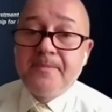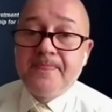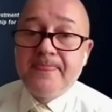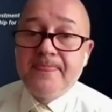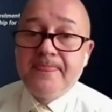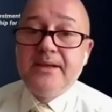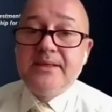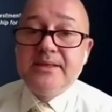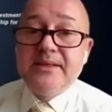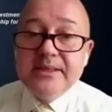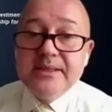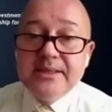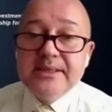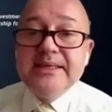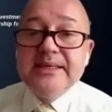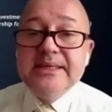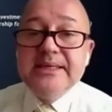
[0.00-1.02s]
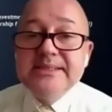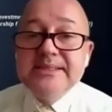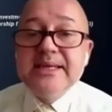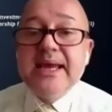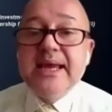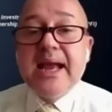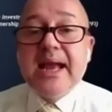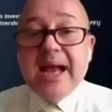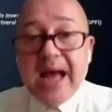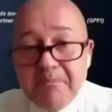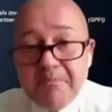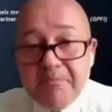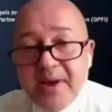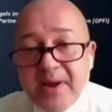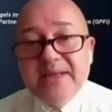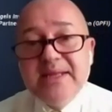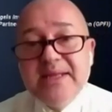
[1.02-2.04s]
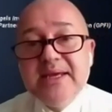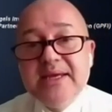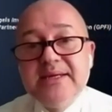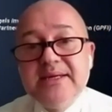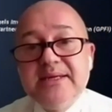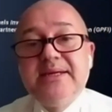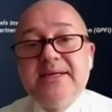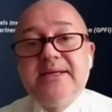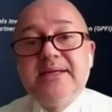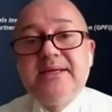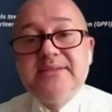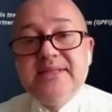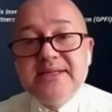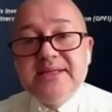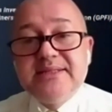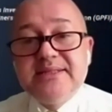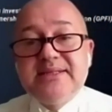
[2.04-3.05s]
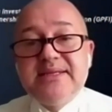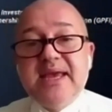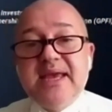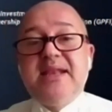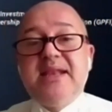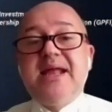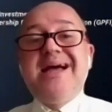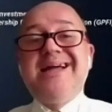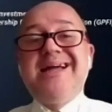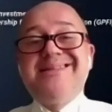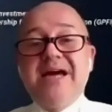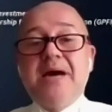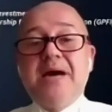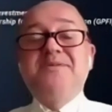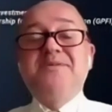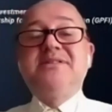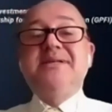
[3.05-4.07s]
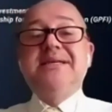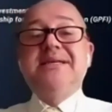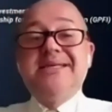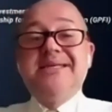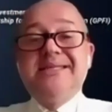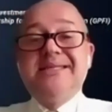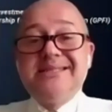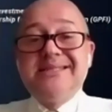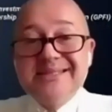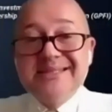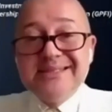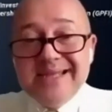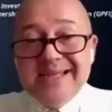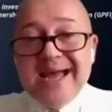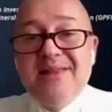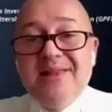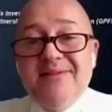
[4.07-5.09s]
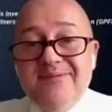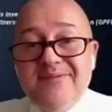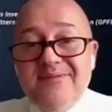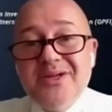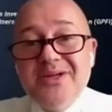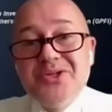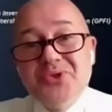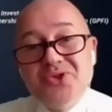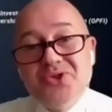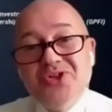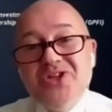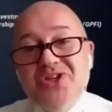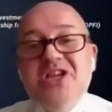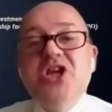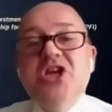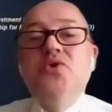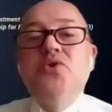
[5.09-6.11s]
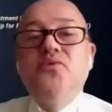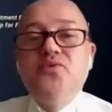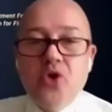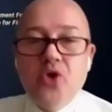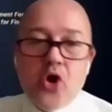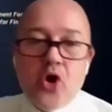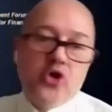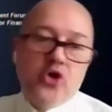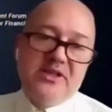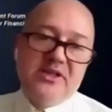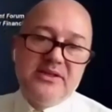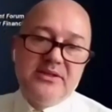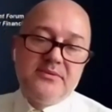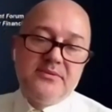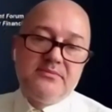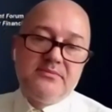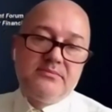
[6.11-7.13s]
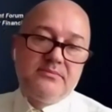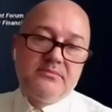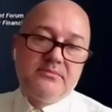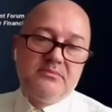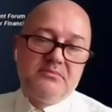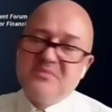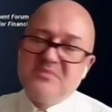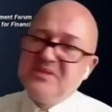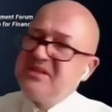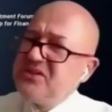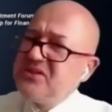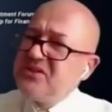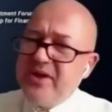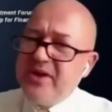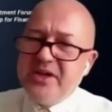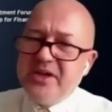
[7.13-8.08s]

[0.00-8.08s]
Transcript: is a company that can adapt itself to the new normal. This is very important.